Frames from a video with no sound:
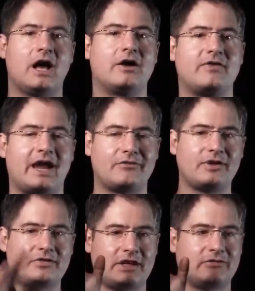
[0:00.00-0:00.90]
of
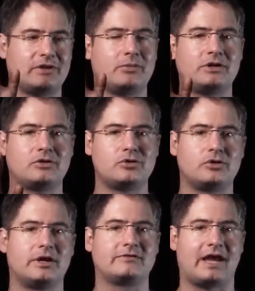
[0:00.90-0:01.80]
everything someone at
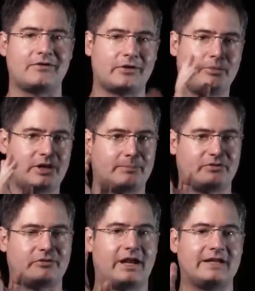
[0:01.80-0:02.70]
Google has ever put up a
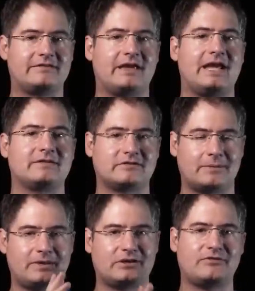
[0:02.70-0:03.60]
slide saying that
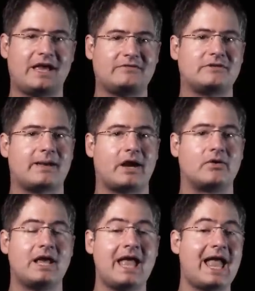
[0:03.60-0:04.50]
something is fast about,